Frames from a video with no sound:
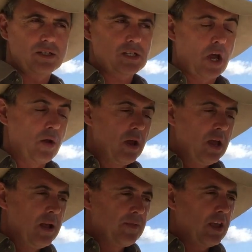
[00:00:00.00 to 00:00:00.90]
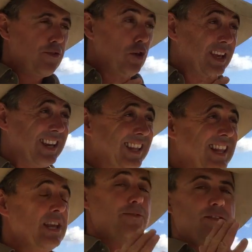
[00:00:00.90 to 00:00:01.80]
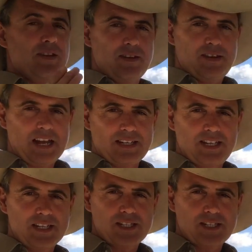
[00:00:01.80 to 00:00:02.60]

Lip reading: So if you can lift that